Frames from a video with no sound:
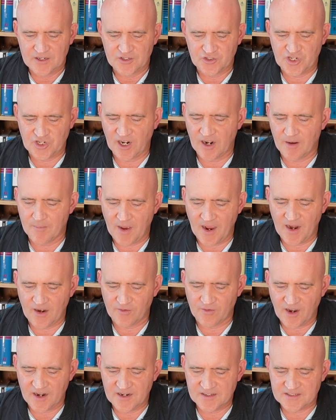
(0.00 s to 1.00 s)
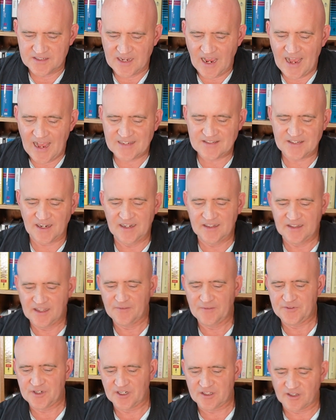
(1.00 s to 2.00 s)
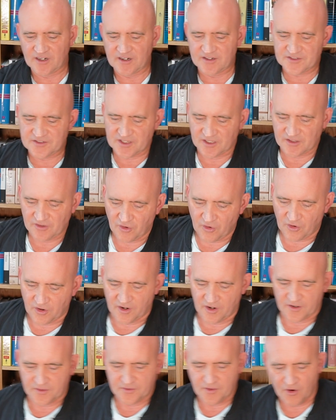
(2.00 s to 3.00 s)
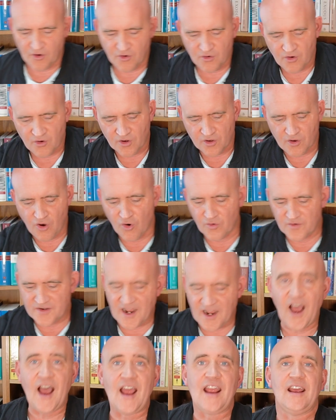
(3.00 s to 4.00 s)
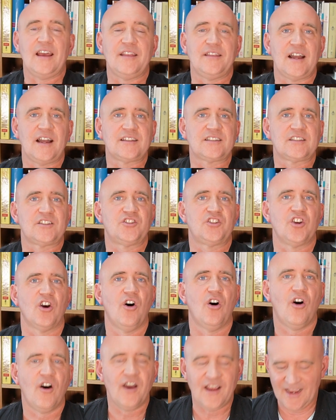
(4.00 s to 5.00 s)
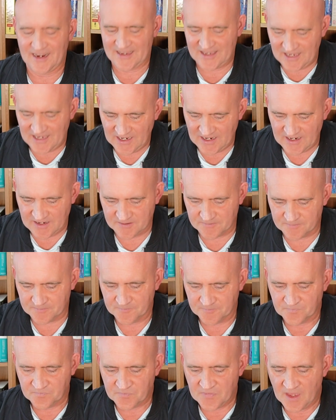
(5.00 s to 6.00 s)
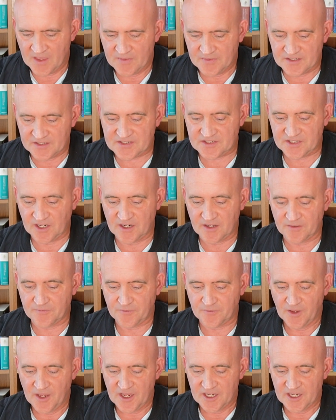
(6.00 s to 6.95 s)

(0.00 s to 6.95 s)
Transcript: Jeremiah writes, "As I live, declares the Lord, though Coniah," that's Jehoiachin, the son of